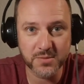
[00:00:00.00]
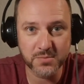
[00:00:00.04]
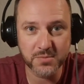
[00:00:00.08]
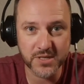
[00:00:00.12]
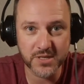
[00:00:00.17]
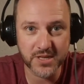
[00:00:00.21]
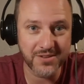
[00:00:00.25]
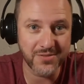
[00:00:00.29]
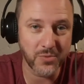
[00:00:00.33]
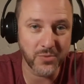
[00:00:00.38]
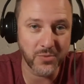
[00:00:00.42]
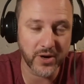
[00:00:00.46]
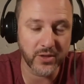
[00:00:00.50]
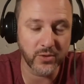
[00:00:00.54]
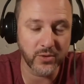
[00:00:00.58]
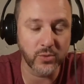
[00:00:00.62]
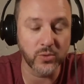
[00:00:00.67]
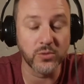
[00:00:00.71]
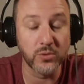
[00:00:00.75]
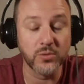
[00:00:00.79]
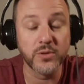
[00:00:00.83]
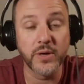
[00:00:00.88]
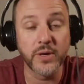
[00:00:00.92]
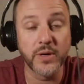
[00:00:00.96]
one
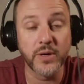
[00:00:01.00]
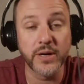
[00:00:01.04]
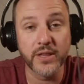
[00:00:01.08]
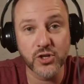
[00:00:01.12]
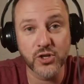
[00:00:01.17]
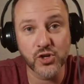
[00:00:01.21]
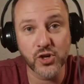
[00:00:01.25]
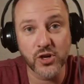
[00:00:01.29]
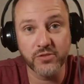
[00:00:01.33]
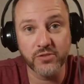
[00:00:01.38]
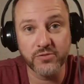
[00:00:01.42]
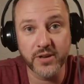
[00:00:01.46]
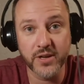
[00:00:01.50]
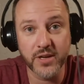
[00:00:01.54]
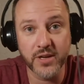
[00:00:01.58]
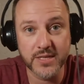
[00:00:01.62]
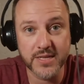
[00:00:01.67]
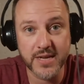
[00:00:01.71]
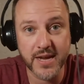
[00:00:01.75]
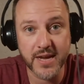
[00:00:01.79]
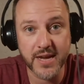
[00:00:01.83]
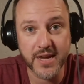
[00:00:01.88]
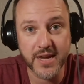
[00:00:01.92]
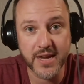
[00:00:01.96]
of the Shark
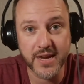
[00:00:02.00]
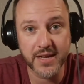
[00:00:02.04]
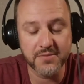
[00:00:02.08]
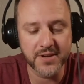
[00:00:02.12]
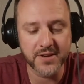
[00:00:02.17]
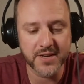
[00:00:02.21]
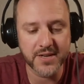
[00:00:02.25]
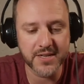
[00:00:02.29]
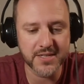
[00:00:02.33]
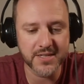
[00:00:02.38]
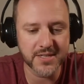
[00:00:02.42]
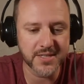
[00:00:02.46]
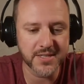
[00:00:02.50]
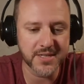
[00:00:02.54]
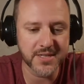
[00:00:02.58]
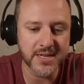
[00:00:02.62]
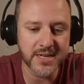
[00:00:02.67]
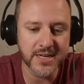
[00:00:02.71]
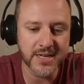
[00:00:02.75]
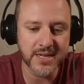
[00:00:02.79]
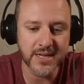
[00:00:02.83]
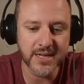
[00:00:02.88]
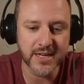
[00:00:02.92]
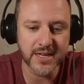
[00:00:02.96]
Tank investors
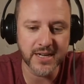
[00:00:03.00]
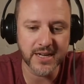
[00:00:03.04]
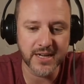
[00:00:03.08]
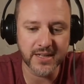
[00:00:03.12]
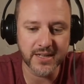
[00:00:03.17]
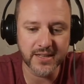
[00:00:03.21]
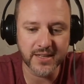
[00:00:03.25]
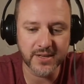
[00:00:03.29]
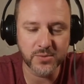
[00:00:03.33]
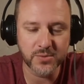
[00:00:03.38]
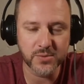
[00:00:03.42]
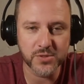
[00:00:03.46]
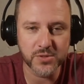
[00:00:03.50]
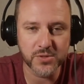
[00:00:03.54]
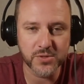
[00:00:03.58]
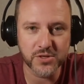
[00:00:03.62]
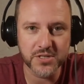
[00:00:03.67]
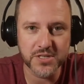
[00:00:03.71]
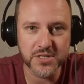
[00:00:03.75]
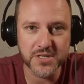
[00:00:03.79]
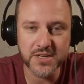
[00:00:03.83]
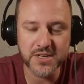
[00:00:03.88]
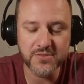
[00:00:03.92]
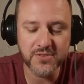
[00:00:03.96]
that was
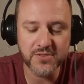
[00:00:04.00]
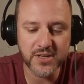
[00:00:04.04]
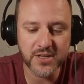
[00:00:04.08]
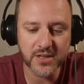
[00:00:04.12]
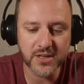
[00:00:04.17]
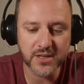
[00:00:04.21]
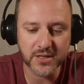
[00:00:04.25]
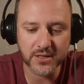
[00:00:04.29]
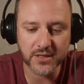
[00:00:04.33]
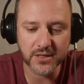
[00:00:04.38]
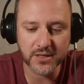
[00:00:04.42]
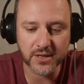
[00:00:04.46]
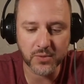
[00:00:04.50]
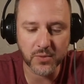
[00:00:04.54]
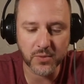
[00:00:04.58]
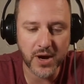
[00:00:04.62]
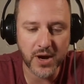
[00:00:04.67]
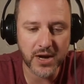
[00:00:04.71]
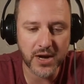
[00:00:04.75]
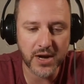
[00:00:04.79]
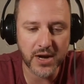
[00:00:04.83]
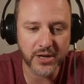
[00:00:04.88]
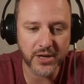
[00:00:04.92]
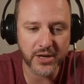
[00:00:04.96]
on TV a
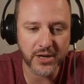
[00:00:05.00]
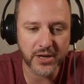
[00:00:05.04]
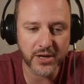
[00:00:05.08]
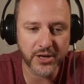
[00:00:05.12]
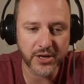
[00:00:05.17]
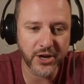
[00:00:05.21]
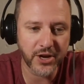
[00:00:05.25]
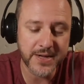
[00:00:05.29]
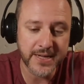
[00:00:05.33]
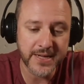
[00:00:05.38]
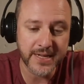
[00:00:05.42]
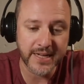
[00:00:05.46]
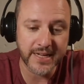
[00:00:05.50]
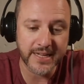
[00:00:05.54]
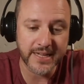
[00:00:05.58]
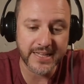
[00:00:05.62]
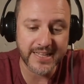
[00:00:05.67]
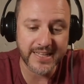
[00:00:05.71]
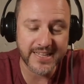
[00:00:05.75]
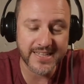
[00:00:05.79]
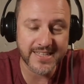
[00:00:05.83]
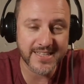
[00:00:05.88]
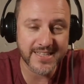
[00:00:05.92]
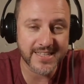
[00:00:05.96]
while ago.
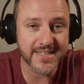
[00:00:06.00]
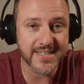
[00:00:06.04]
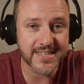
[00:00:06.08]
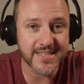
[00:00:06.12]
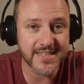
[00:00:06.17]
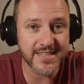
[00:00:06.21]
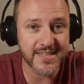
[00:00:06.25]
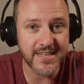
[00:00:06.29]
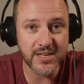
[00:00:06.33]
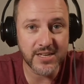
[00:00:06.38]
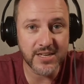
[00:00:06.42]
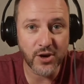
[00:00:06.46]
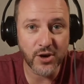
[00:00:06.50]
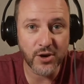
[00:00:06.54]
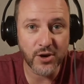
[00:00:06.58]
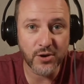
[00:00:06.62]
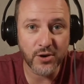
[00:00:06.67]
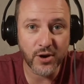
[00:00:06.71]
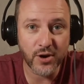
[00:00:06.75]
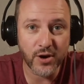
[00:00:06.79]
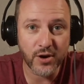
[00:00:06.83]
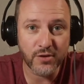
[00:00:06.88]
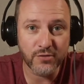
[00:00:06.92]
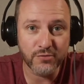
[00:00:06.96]
He is the
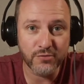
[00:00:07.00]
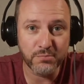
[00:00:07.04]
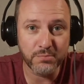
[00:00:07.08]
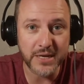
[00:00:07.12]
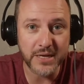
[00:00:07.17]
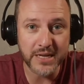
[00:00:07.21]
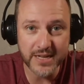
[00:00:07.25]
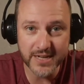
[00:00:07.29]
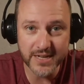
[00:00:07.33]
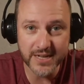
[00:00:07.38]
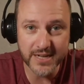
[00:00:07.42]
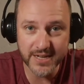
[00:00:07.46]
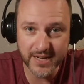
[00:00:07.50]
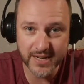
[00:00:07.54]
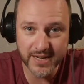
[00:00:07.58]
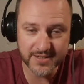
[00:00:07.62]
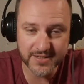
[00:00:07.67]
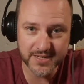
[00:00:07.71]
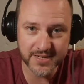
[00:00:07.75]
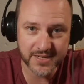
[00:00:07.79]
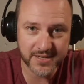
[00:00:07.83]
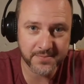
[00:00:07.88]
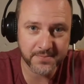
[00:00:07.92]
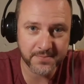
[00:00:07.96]
CEO of Bean
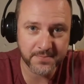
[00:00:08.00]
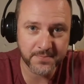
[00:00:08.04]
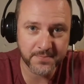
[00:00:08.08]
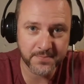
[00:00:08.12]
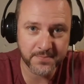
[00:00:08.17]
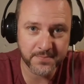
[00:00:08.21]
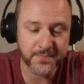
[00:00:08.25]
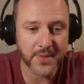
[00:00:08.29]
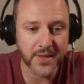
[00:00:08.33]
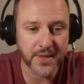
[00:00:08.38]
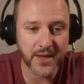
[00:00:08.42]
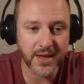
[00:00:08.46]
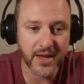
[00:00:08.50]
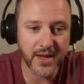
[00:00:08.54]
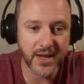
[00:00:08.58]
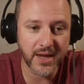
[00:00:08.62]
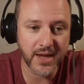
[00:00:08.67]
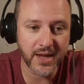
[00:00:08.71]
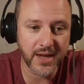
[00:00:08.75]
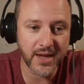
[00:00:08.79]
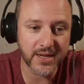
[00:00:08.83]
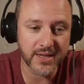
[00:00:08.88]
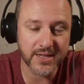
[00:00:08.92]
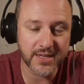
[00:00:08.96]
Counter,
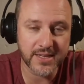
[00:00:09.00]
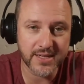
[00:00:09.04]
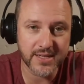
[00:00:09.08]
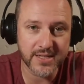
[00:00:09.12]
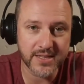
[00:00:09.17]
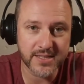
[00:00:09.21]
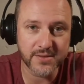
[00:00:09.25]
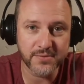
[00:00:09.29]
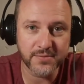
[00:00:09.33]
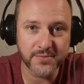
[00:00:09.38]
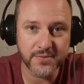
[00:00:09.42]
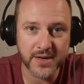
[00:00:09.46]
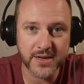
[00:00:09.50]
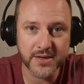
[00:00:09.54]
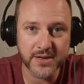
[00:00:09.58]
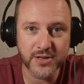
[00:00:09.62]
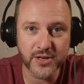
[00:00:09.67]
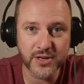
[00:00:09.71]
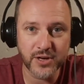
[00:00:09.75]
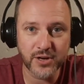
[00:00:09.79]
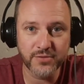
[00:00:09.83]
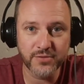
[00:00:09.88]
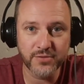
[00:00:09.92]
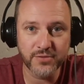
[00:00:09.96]
and he's the
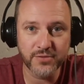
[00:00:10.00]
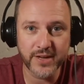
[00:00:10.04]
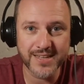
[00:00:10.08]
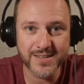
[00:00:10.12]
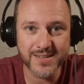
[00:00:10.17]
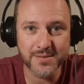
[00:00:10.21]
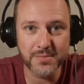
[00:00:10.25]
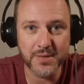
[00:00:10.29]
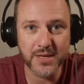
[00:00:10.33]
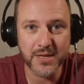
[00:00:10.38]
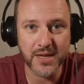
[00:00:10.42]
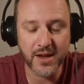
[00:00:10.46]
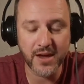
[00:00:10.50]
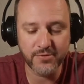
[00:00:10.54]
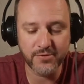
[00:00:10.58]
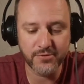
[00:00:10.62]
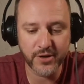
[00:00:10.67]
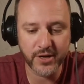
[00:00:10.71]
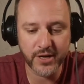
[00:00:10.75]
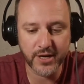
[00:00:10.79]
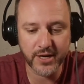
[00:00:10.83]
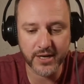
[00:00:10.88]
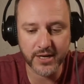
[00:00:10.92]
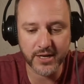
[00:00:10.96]
founder of SME
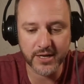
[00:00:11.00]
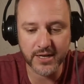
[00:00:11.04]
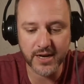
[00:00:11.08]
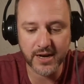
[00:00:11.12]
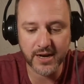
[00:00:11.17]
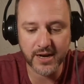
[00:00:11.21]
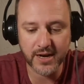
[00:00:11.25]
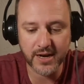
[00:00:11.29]
Africa. I've